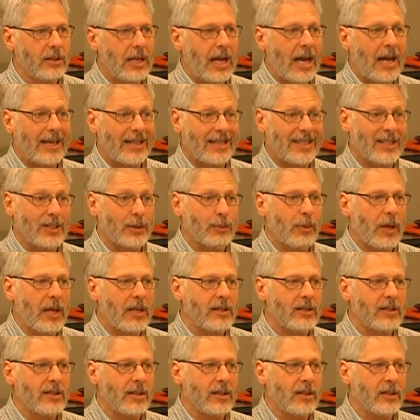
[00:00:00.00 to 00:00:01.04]
not
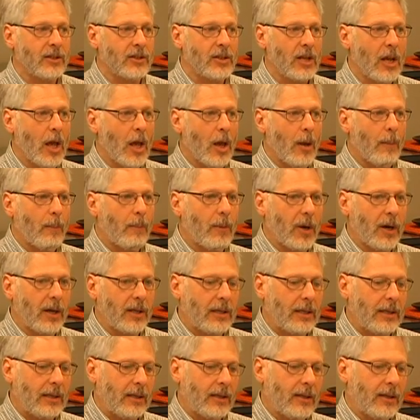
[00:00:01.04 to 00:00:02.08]
expenses,
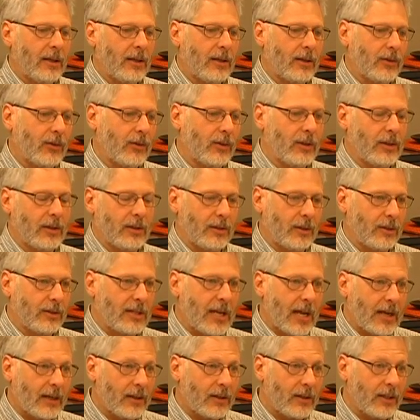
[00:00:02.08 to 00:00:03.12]
but, because they're
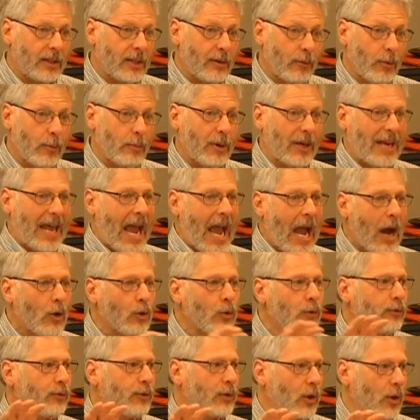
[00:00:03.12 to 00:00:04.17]
technically different, but
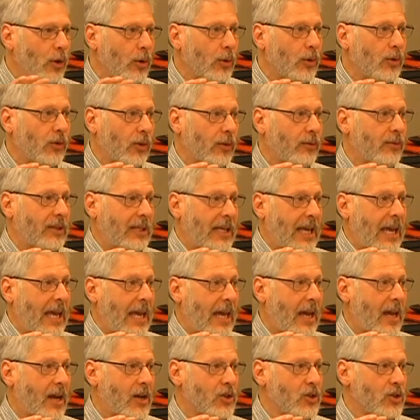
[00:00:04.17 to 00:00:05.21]
outflows of
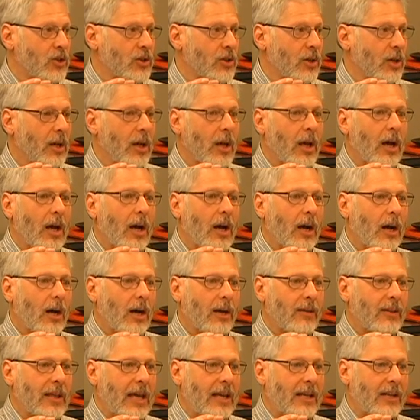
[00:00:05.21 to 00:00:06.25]
cash,
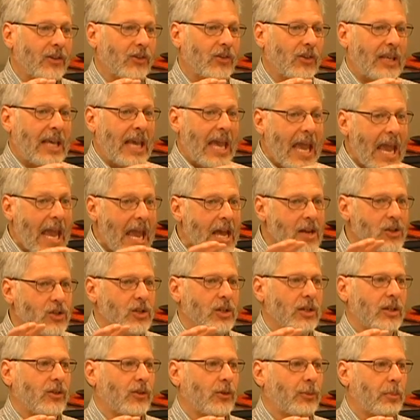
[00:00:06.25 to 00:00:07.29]
that is cash
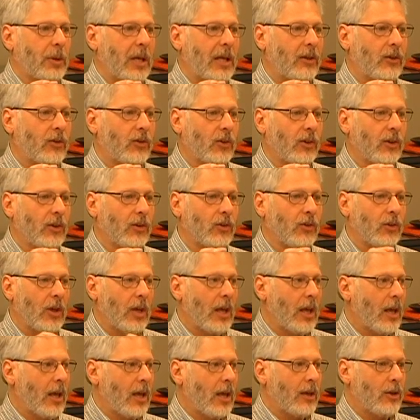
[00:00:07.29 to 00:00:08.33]
expenses,
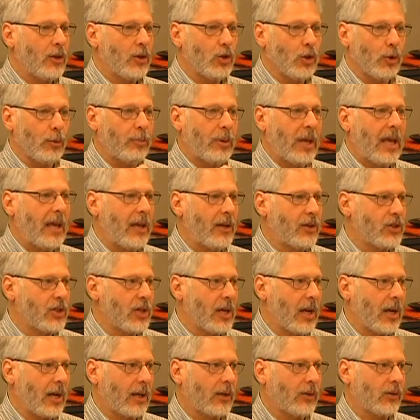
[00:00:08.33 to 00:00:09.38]
your
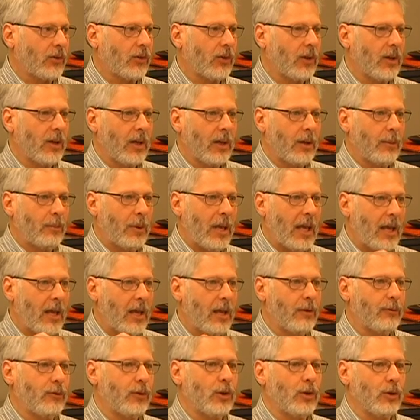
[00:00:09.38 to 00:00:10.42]
paychecks,
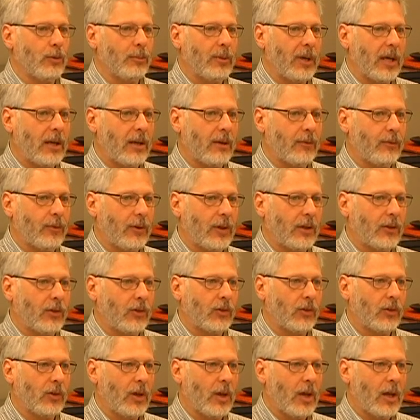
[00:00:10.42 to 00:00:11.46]
paying for your
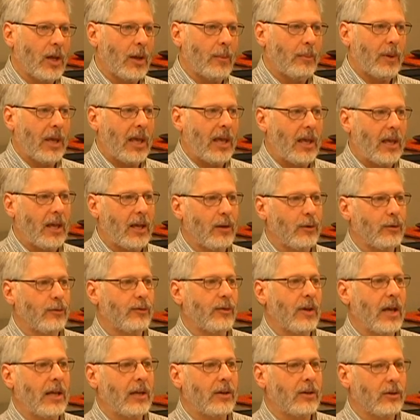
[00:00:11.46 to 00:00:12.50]
benefits, paying
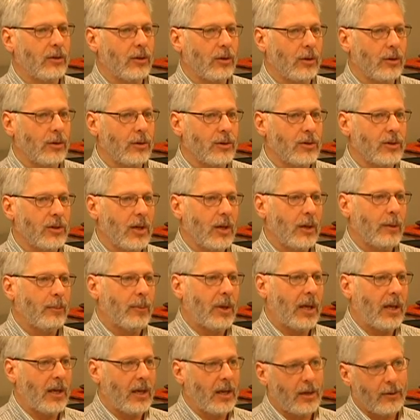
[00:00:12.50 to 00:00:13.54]
vendors,
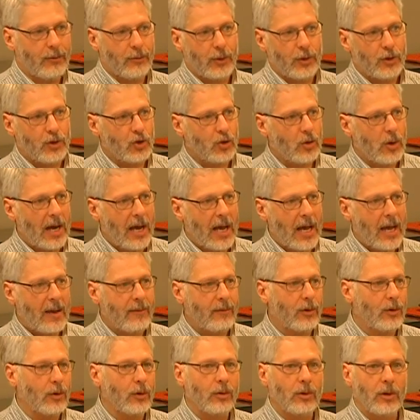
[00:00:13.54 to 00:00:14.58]
paying for
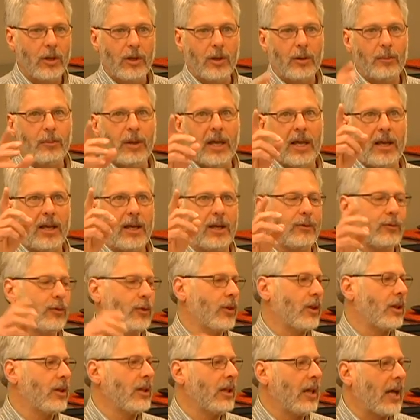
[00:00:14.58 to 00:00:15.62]
travel, paying for
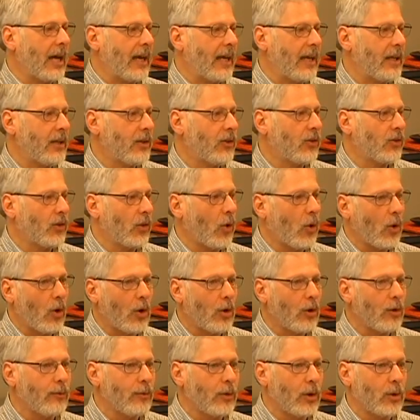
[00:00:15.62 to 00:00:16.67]
the lights,
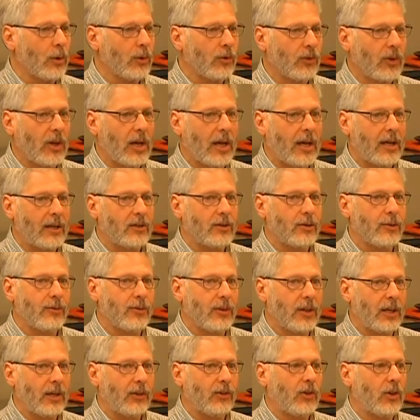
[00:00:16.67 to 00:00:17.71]
all of those kinds of
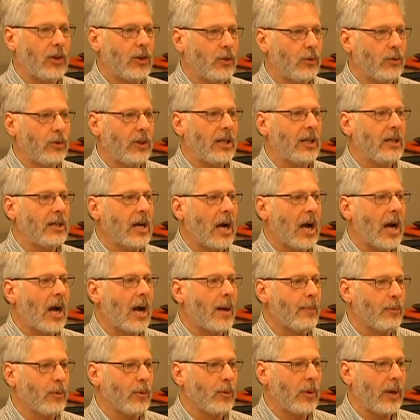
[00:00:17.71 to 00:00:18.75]
things that you need to
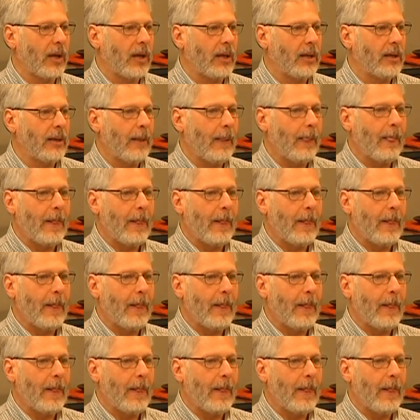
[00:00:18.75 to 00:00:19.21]
operate.